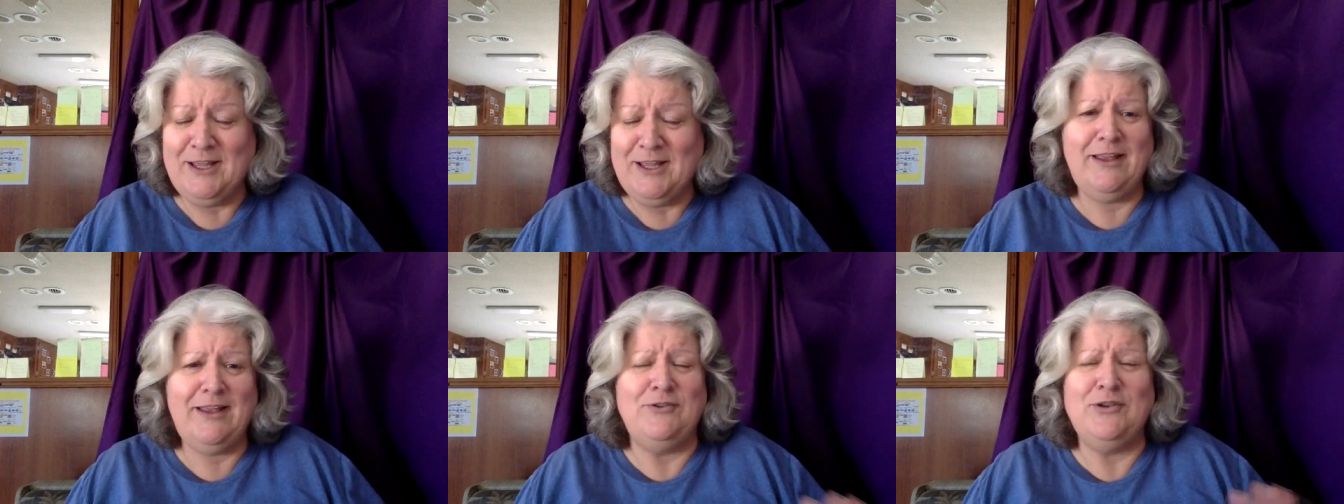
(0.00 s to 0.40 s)

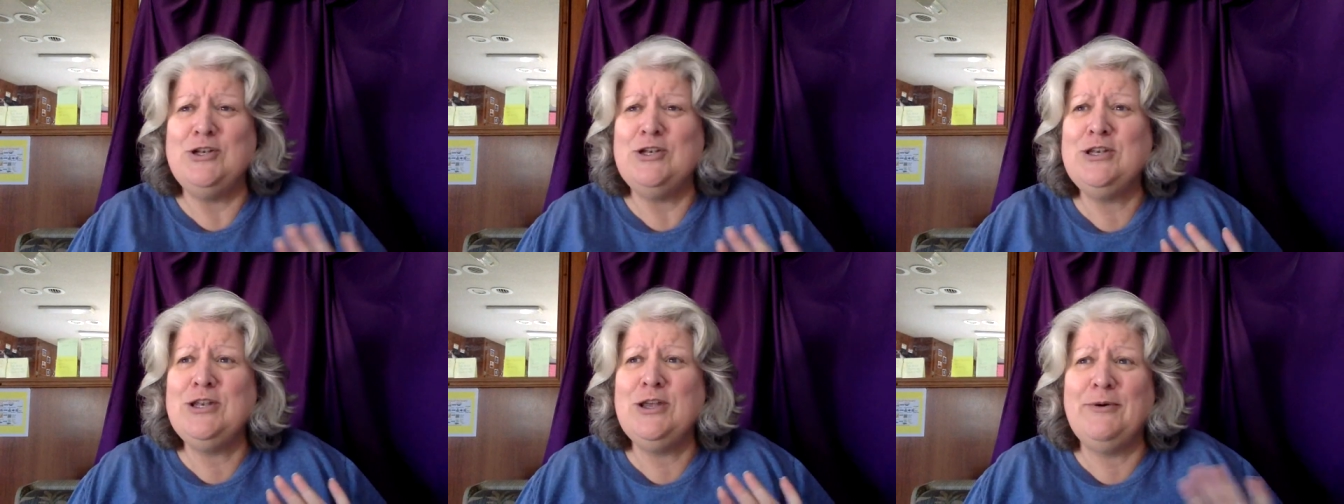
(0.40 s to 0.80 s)
I have
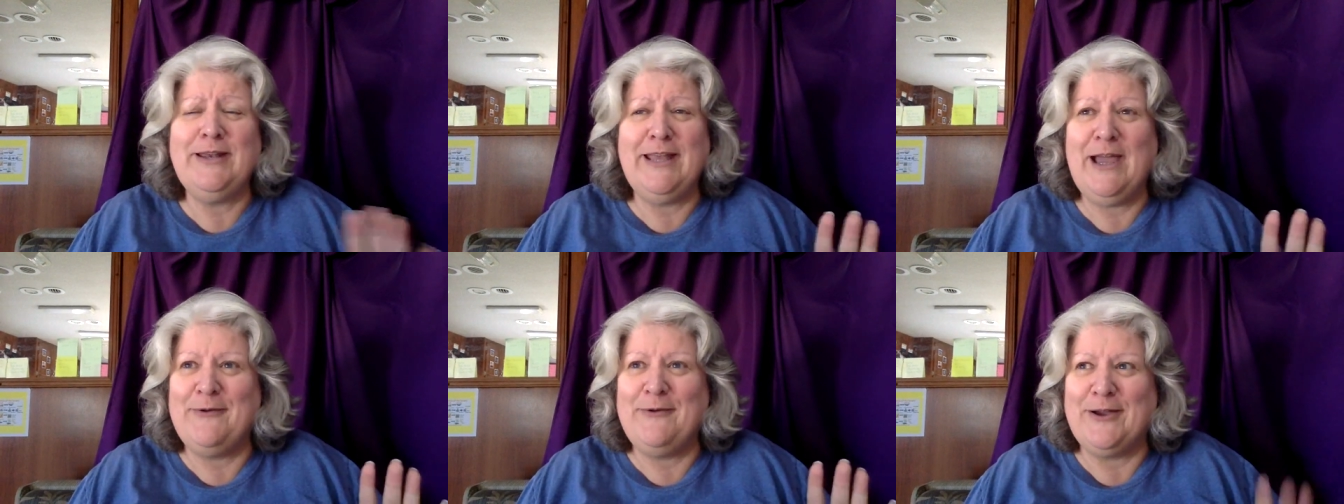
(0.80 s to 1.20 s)
no
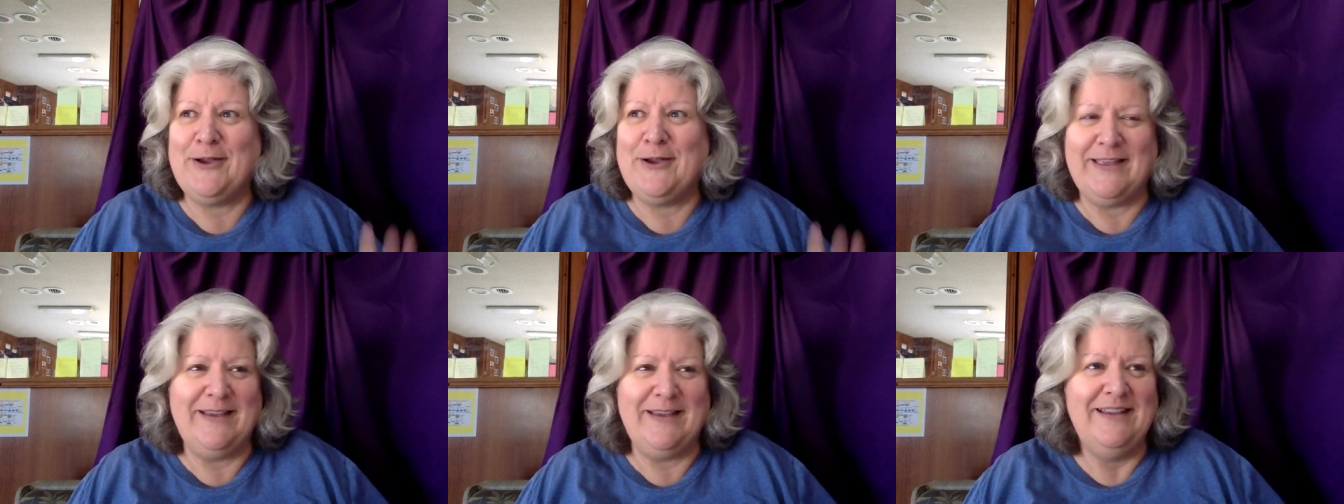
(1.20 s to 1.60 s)
idea how we
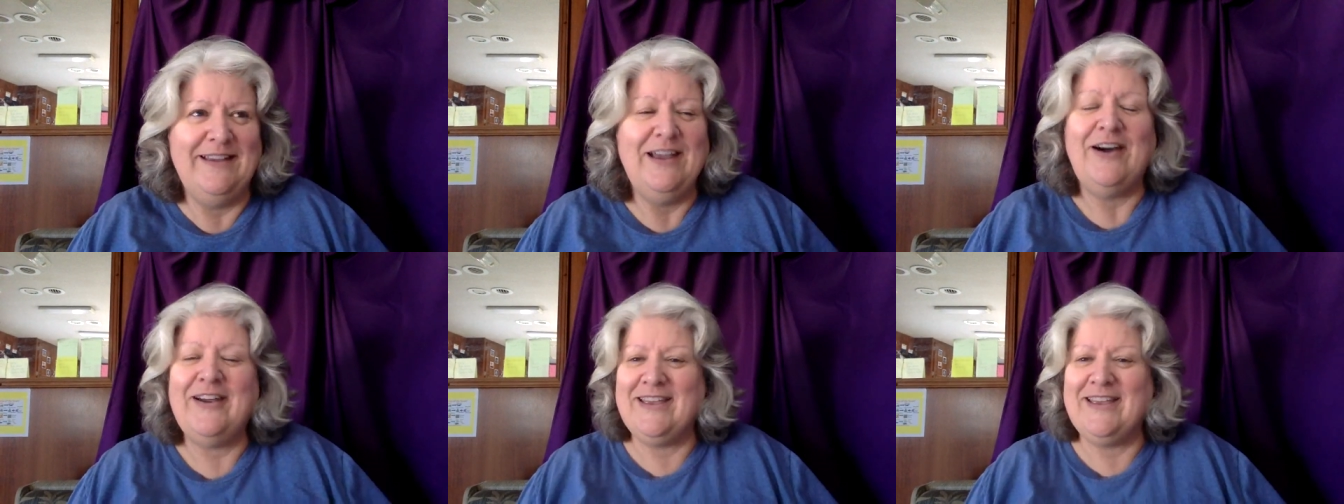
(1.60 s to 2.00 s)
got there.
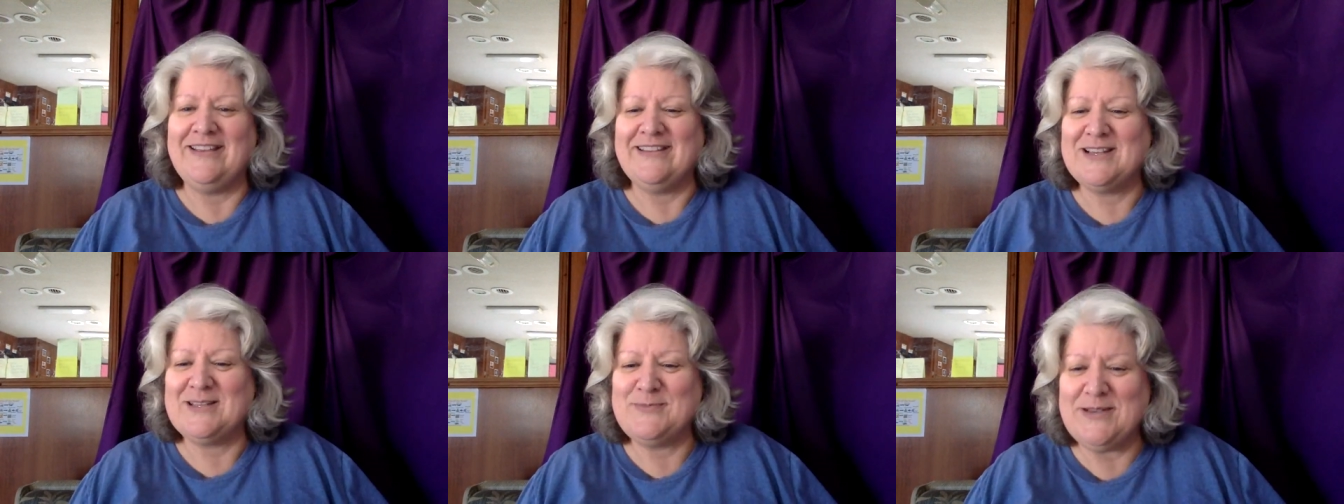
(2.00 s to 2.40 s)
Oh yeah,
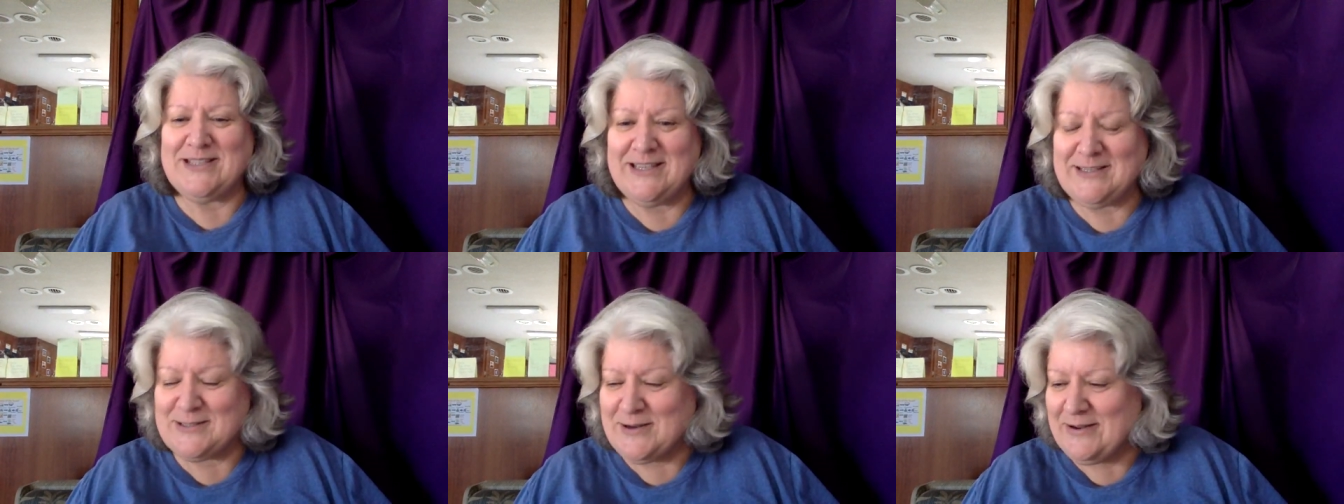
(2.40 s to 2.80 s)
because
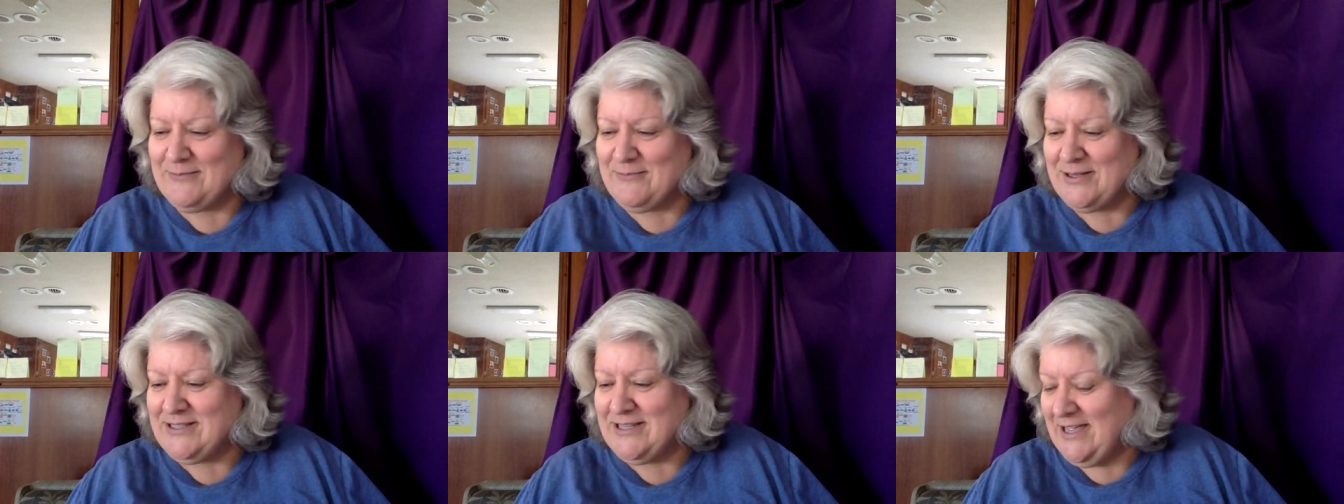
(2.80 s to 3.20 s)

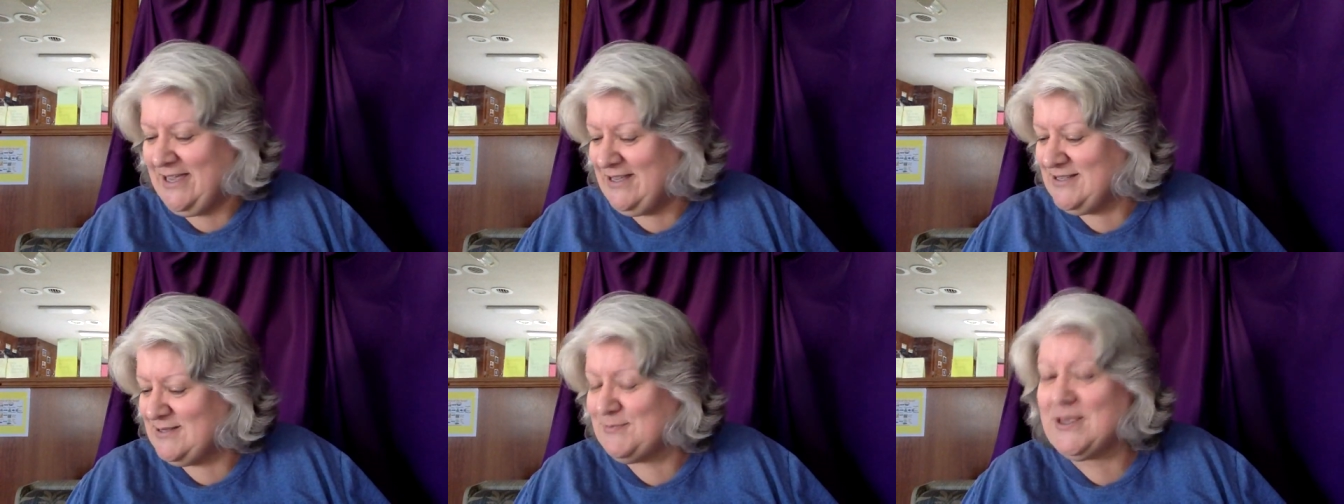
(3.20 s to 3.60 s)
my day
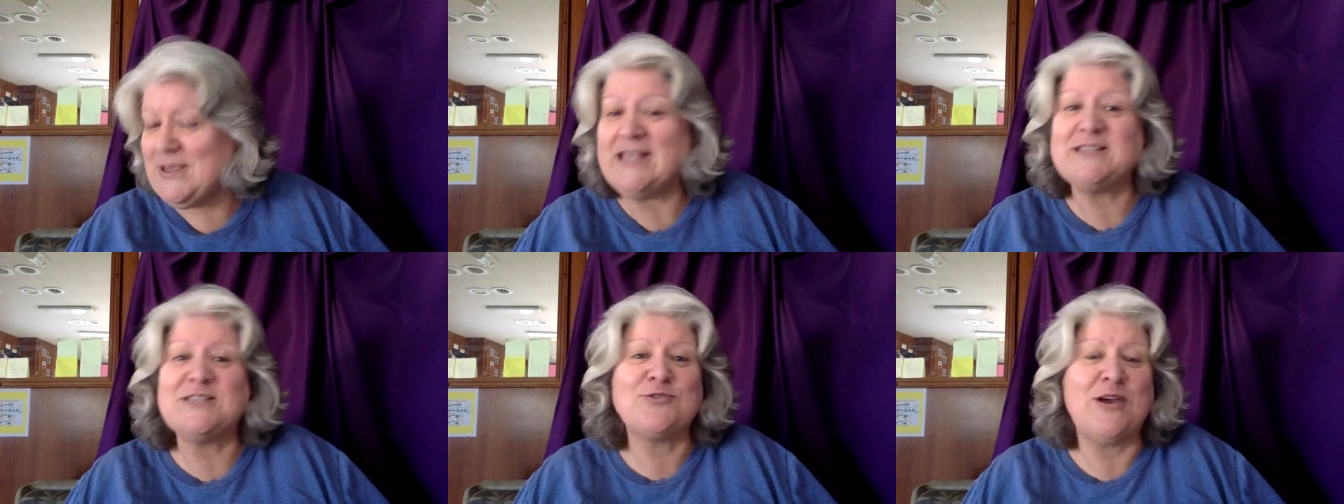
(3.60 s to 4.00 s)
has
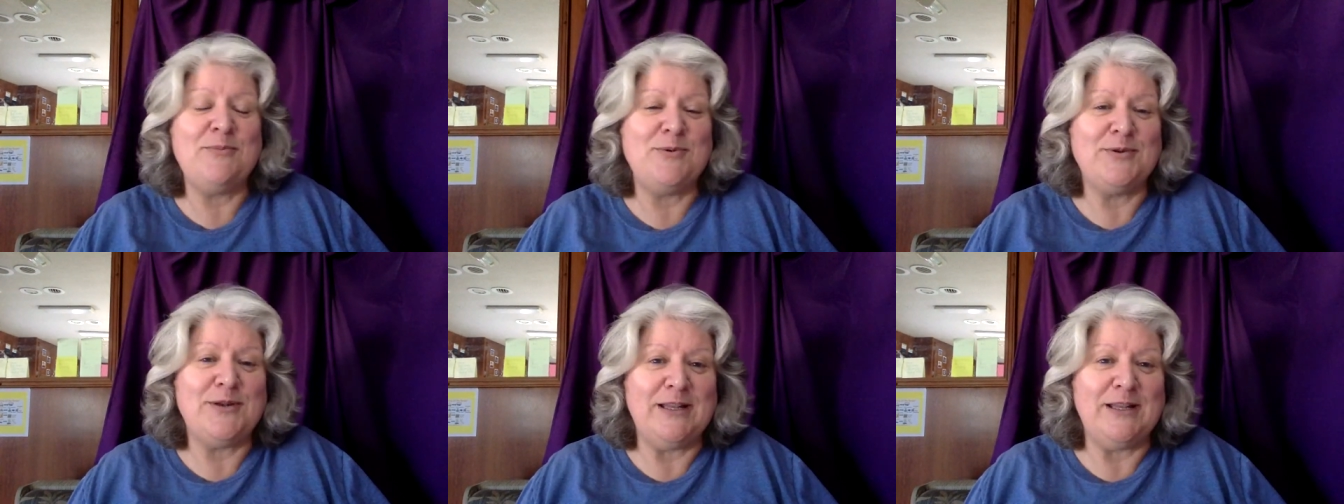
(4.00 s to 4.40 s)

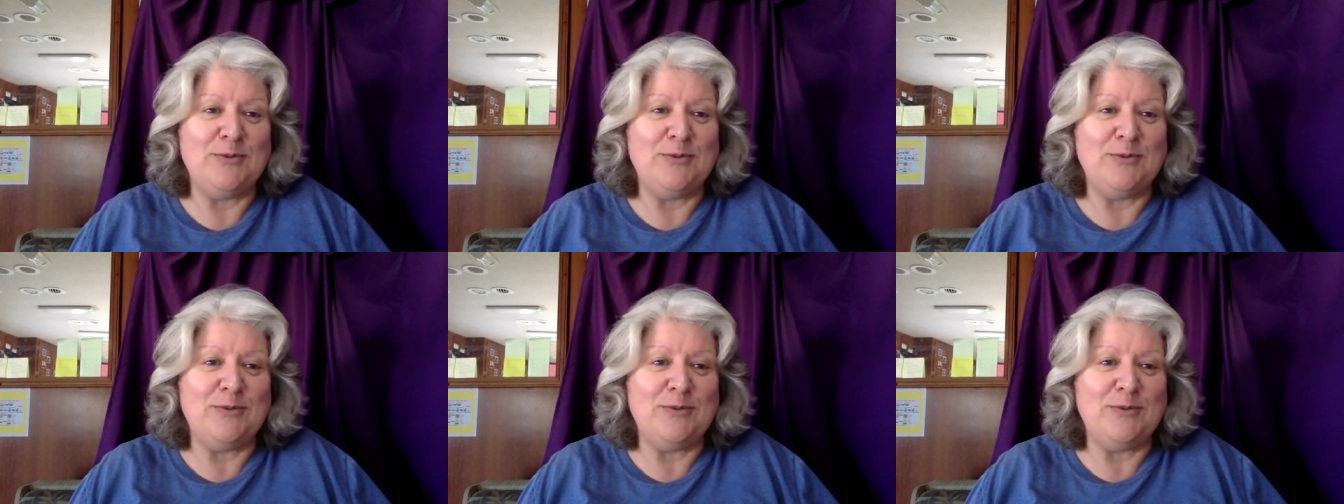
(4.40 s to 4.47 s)
scrambled a little